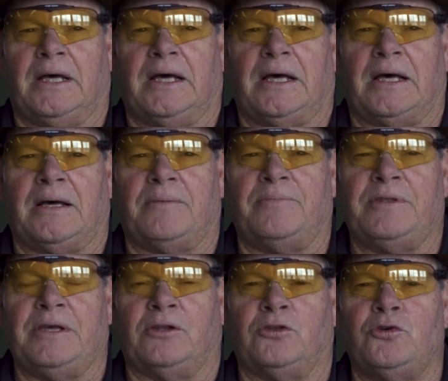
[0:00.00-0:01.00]

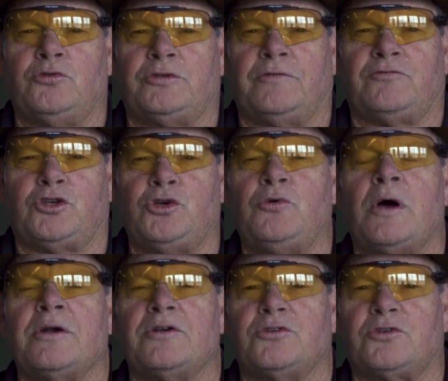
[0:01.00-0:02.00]
The elusive
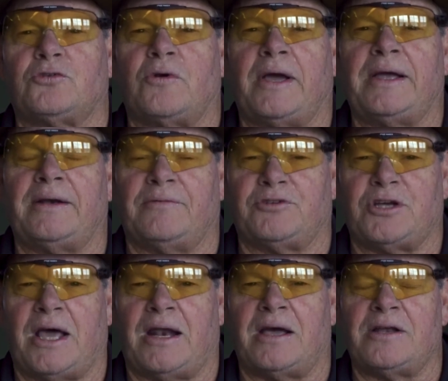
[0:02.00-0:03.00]
200 straight, I've
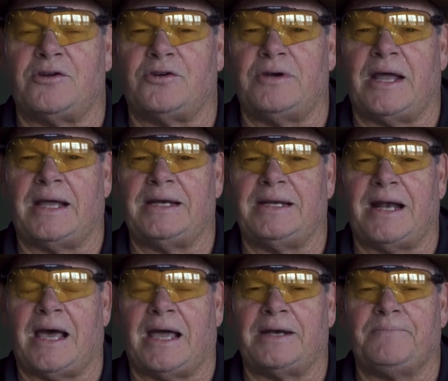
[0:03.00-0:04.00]
shot
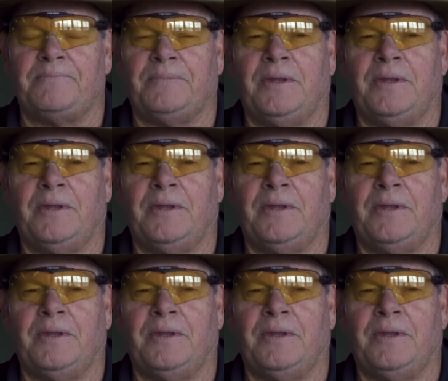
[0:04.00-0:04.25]
199,